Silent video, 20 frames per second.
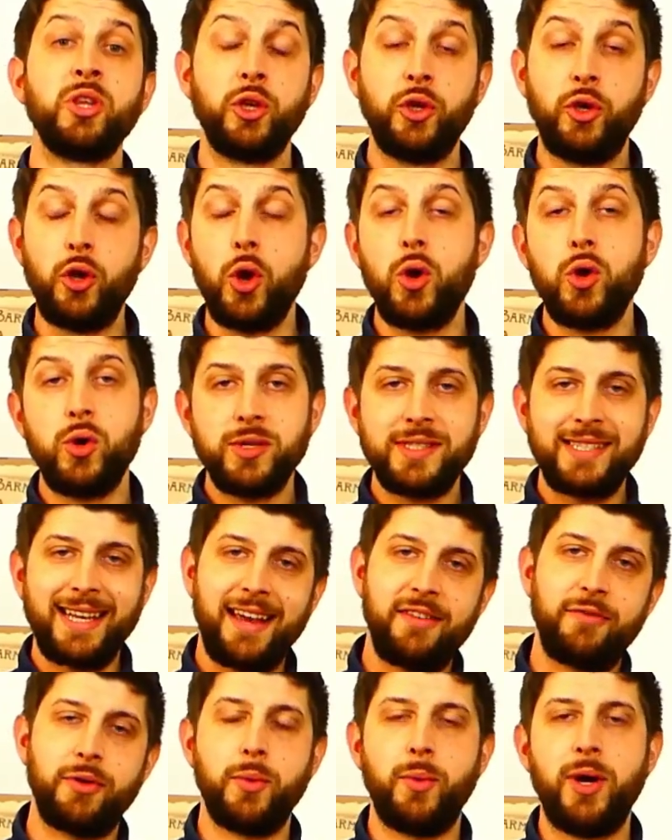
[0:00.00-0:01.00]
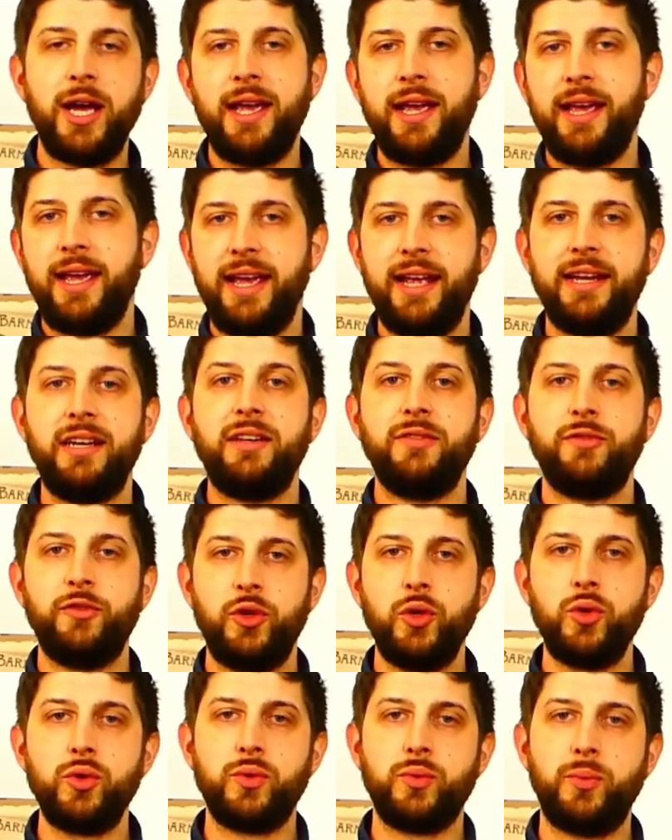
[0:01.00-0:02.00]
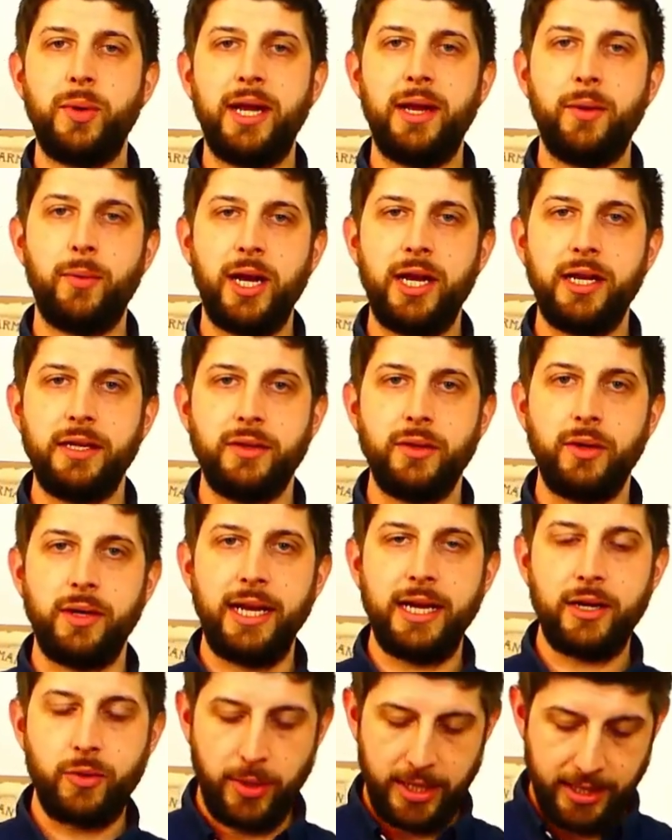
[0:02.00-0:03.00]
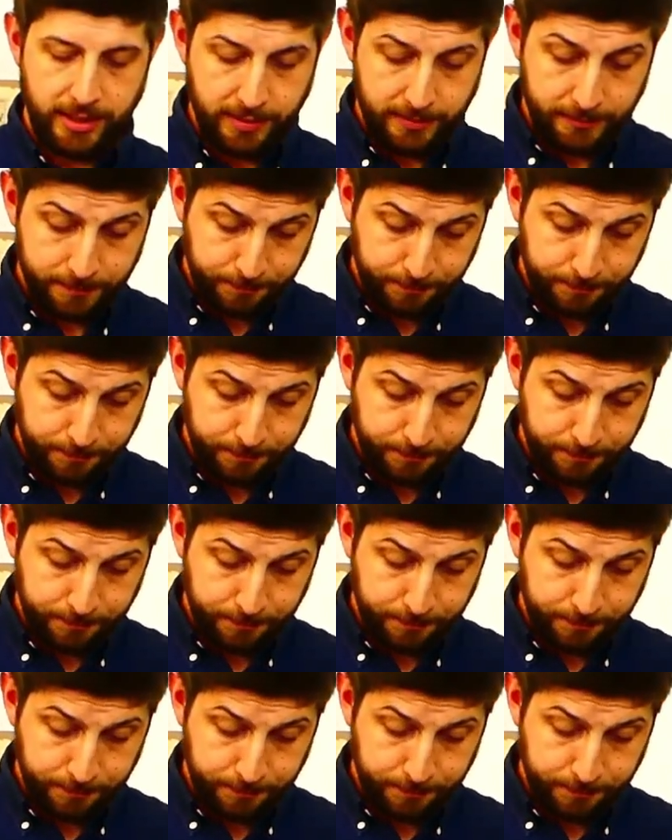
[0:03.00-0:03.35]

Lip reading: goes everywhere and infused really well in the liquid.